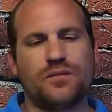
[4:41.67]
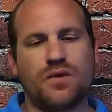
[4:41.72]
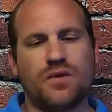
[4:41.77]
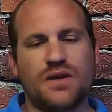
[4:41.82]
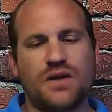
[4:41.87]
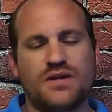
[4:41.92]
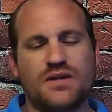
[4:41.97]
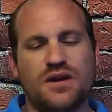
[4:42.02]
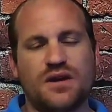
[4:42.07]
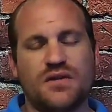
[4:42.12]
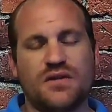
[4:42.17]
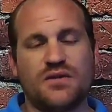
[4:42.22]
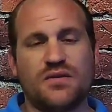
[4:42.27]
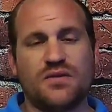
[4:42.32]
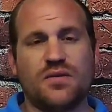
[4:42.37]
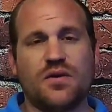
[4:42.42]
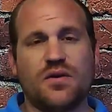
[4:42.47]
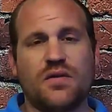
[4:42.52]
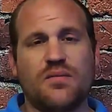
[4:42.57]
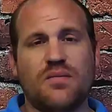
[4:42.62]
We're actually out at the
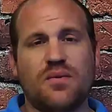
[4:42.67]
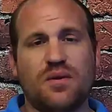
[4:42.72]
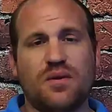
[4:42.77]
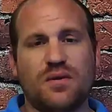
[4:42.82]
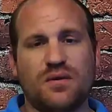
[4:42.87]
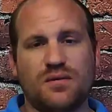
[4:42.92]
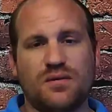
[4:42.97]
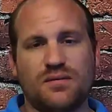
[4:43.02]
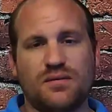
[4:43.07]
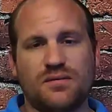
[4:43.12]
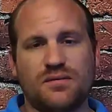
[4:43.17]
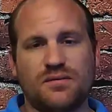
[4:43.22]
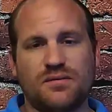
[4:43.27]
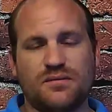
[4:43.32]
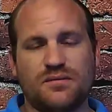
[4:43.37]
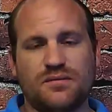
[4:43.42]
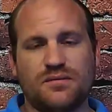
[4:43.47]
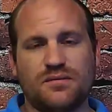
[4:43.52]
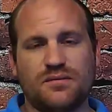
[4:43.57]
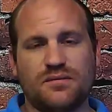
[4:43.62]
water park.
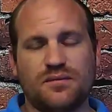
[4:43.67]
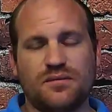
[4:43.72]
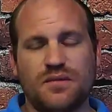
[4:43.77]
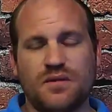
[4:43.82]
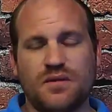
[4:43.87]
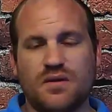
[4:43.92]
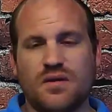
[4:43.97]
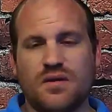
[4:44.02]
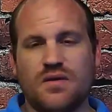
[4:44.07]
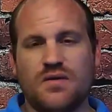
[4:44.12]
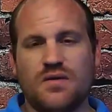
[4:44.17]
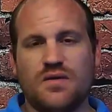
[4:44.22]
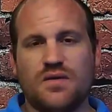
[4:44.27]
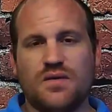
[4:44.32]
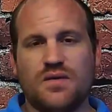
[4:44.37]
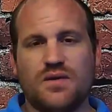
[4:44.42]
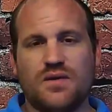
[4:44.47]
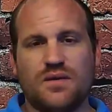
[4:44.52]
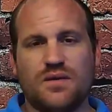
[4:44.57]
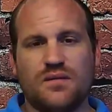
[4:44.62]

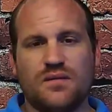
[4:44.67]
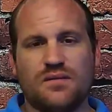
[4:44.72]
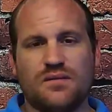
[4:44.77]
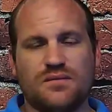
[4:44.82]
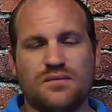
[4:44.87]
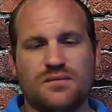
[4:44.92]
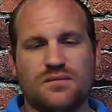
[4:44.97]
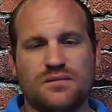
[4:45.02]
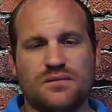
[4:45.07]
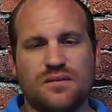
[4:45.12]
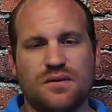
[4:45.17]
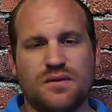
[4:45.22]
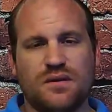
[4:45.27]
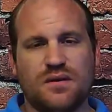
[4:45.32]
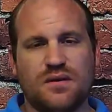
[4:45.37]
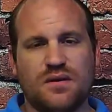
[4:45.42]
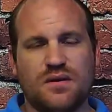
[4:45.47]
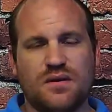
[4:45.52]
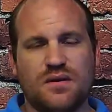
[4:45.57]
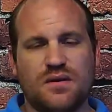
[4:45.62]
So
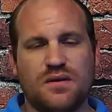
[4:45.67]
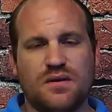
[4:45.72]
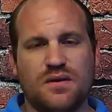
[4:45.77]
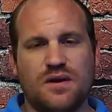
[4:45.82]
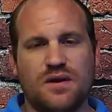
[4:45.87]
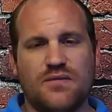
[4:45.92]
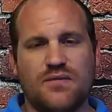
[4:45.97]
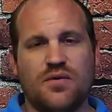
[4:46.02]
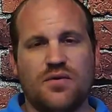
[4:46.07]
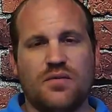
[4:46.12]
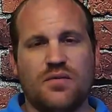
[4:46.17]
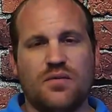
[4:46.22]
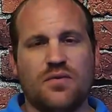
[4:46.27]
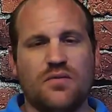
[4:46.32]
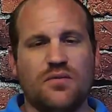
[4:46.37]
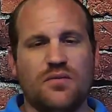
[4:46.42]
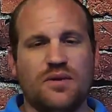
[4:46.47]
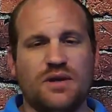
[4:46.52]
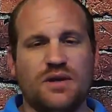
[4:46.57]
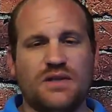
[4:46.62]
they have their own
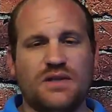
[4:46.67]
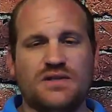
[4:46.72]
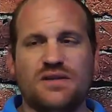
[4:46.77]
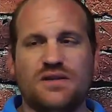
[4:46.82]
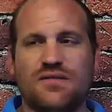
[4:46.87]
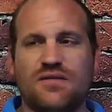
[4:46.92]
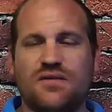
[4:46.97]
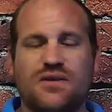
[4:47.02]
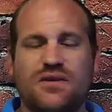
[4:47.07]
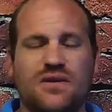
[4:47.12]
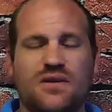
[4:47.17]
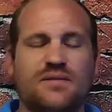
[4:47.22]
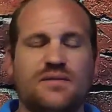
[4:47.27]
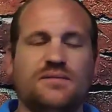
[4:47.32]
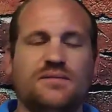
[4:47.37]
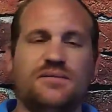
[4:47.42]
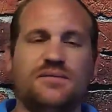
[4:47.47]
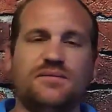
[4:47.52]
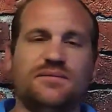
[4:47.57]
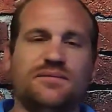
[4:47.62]
little beach and everything.
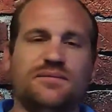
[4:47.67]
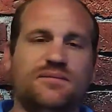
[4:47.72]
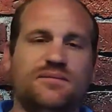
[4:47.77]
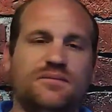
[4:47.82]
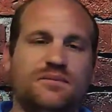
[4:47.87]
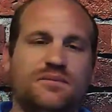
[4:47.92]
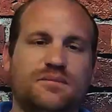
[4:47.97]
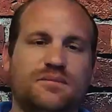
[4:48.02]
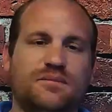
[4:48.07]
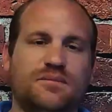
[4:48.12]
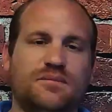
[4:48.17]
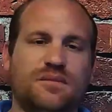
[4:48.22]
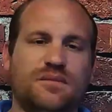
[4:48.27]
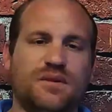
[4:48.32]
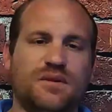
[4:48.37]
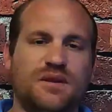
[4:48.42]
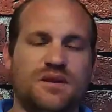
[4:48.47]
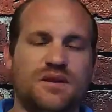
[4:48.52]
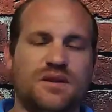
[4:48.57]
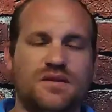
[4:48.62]

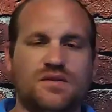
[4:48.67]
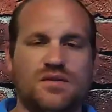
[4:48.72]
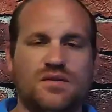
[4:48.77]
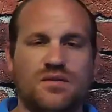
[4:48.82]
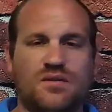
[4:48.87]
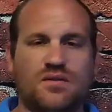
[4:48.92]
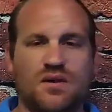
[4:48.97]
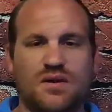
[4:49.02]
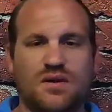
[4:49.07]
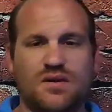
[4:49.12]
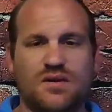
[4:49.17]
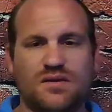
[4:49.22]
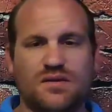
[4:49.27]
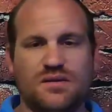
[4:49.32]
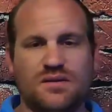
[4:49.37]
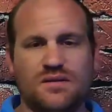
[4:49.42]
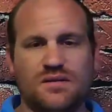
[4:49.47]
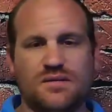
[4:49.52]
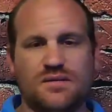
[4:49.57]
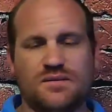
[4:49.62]
Kids go crazy,
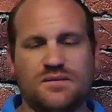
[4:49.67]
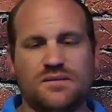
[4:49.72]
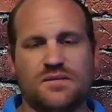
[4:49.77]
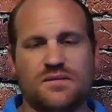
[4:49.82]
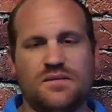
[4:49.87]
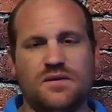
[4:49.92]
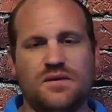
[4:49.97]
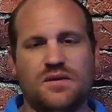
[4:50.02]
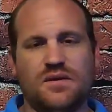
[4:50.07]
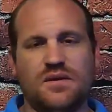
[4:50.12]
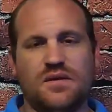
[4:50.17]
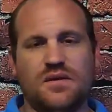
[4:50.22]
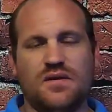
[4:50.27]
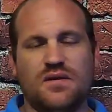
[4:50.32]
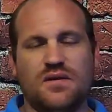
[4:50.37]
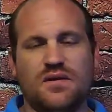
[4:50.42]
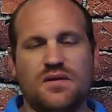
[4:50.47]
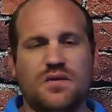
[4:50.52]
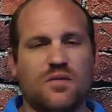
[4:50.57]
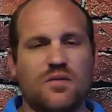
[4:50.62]

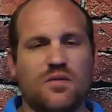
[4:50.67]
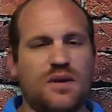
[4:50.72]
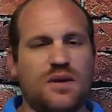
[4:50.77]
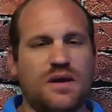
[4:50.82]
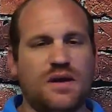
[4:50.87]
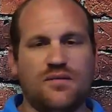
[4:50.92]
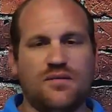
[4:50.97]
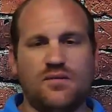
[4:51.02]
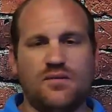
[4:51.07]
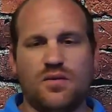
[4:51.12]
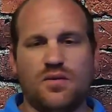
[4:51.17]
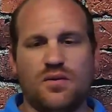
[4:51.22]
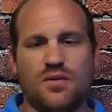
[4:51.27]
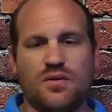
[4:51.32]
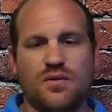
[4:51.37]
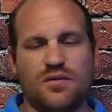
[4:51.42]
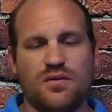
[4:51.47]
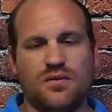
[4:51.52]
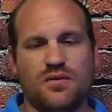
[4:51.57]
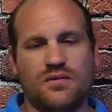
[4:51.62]
go back and
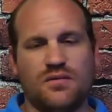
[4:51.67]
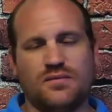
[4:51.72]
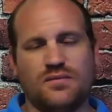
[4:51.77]
forth.